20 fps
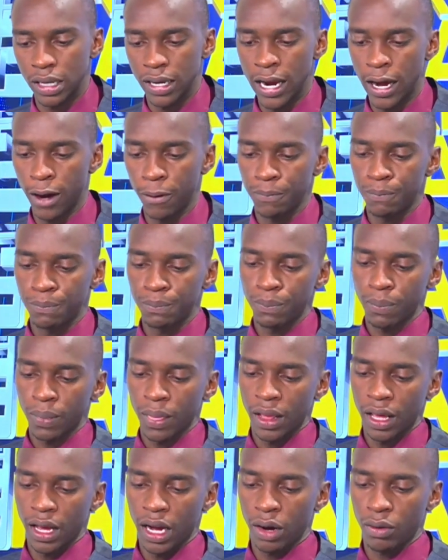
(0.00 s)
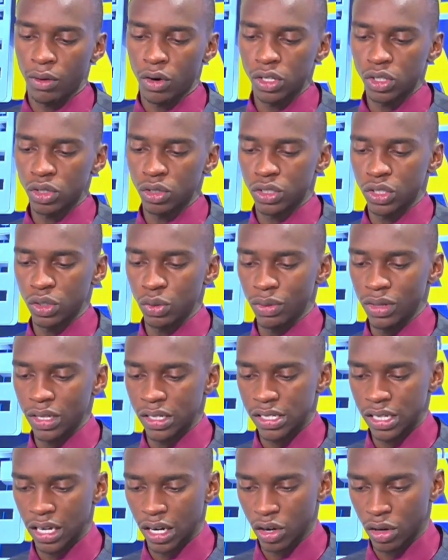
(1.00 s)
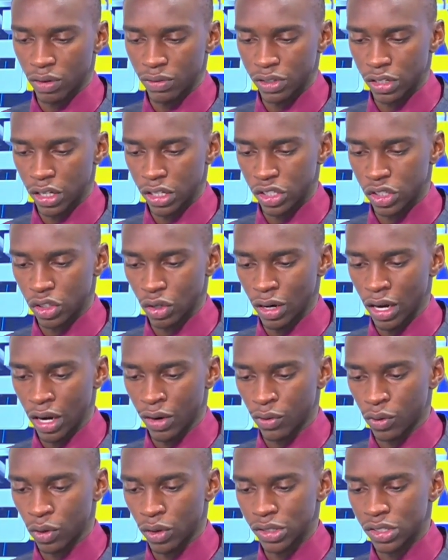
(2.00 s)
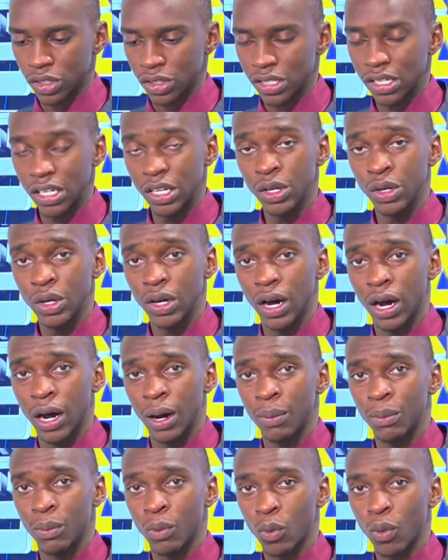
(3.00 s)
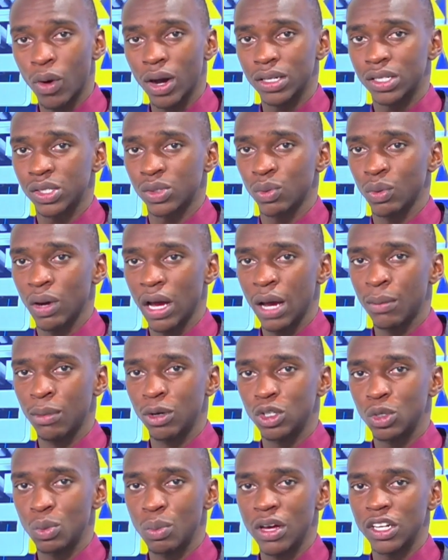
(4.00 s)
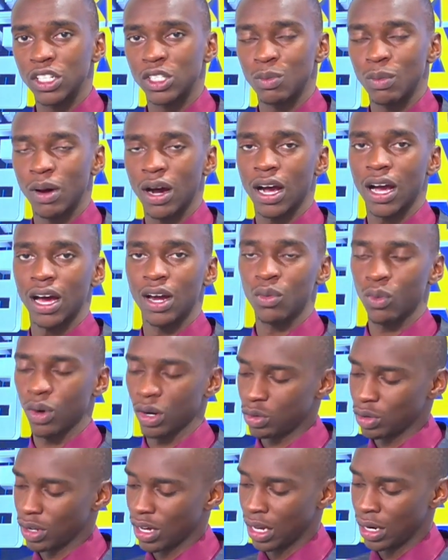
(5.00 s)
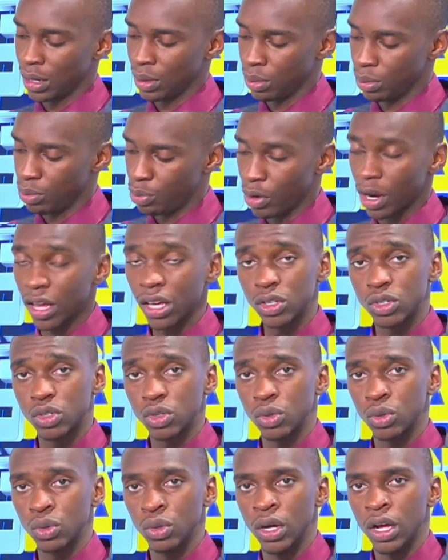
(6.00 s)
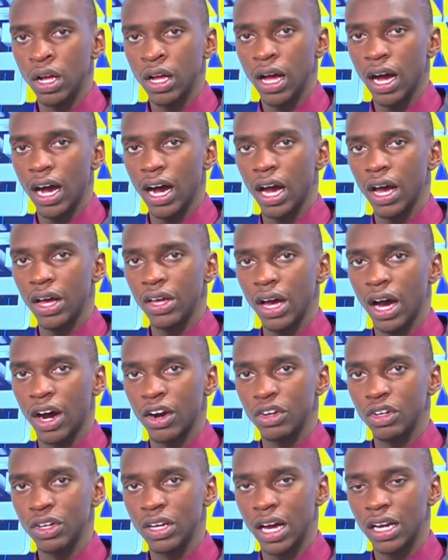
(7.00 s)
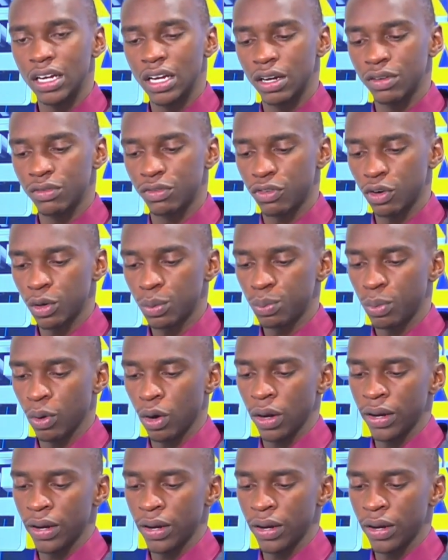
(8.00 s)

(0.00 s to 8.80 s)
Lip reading: Now, we're going to continue with this conversation, and of course to see what we're able to benchmark and what we can bring to our Ugandan football.